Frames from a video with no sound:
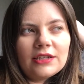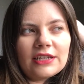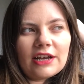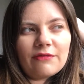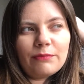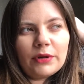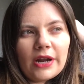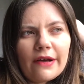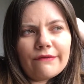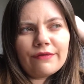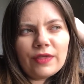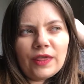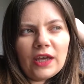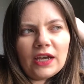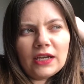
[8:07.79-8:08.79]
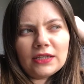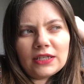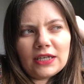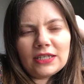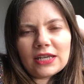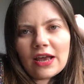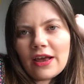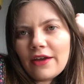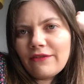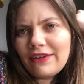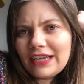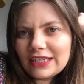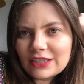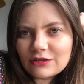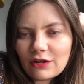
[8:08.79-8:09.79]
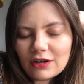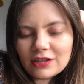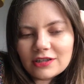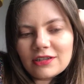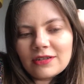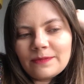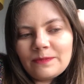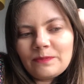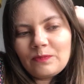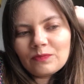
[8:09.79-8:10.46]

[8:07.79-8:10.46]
so I've put it on for 30, so fingers crossed.